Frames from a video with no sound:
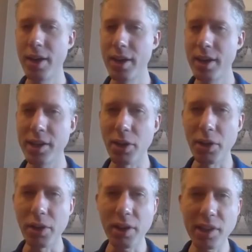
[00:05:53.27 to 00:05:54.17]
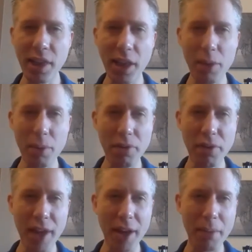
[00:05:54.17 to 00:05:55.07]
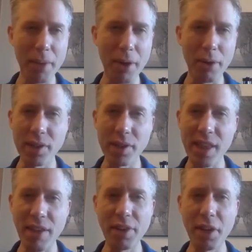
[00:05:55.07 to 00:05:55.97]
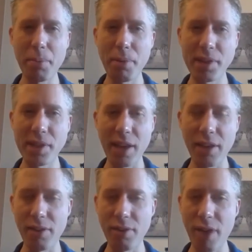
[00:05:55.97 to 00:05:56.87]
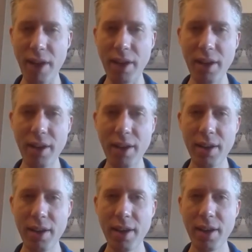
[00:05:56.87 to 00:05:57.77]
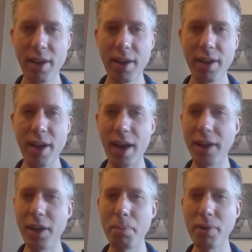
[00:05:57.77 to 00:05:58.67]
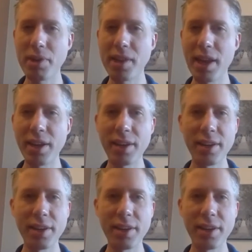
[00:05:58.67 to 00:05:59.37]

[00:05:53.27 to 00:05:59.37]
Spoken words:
So it looks like we've got about 70% ready, 90%.